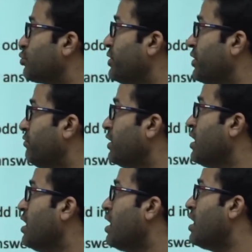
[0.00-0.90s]
be even,
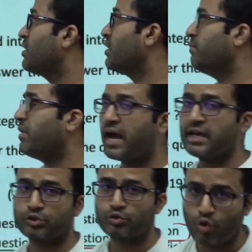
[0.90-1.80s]
other number
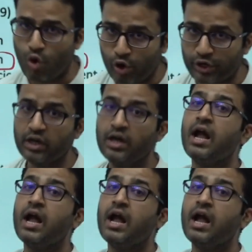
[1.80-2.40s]
has to odd.